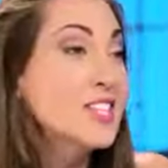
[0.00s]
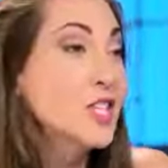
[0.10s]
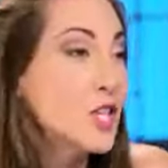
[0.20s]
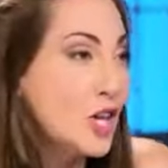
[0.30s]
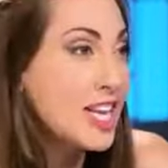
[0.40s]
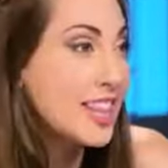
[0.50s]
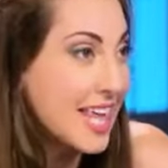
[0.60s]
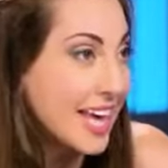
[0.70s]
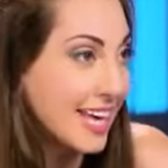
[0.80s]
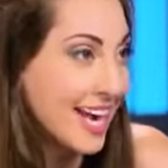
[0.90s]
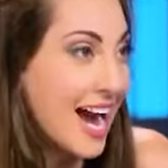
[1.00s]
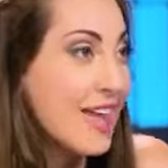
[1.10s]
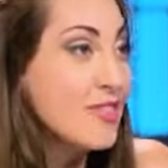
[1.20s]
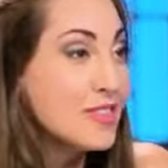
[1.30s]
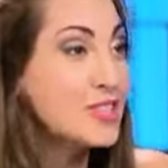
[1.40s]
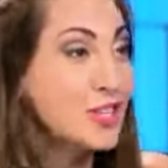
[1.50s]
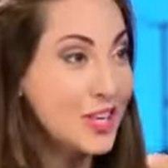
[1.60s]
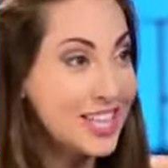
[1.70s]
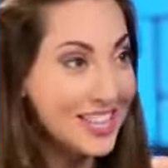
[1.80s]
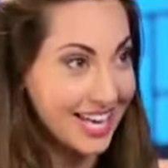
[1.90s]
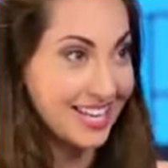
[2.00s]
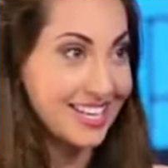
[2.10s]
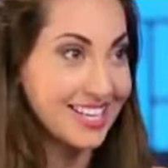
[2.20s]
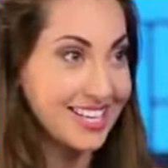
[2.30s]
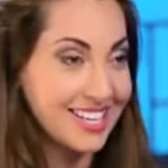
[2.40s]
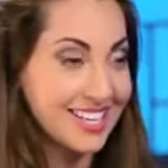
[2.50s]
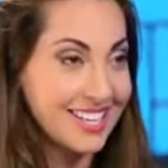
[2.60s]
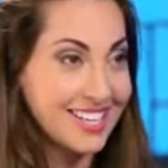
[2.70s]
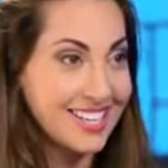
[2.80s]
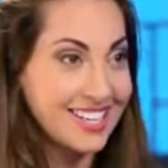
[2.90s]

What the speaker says: this is a good thing. Does it help that